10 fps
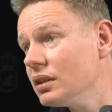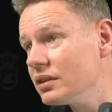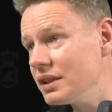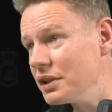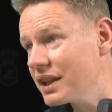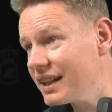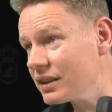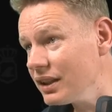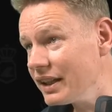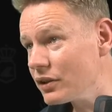Do you
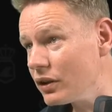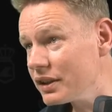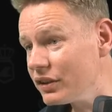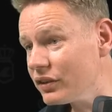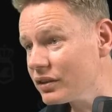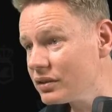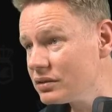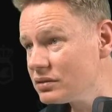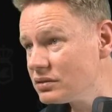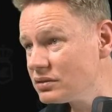calculate all this?
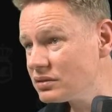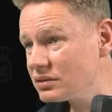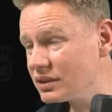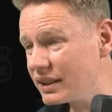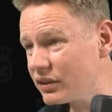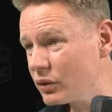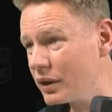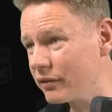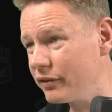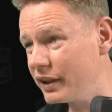It's so
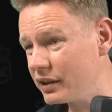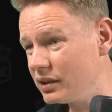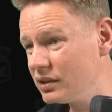unfair.